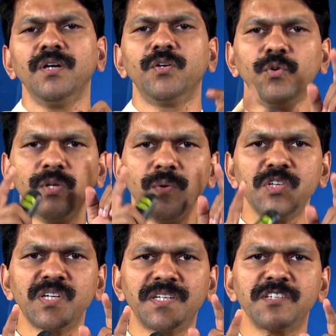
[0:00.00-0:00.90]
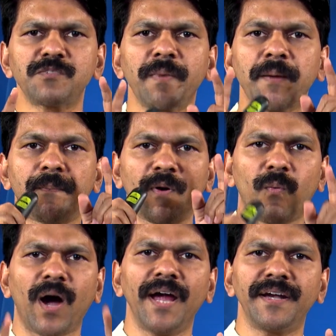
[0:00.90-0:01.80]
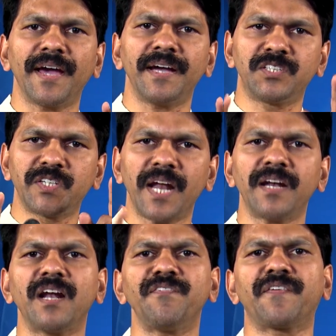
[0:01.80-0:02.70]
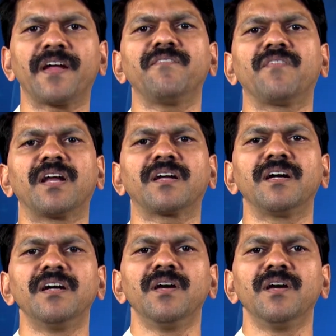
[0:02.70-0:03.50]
Universities may provide a general framework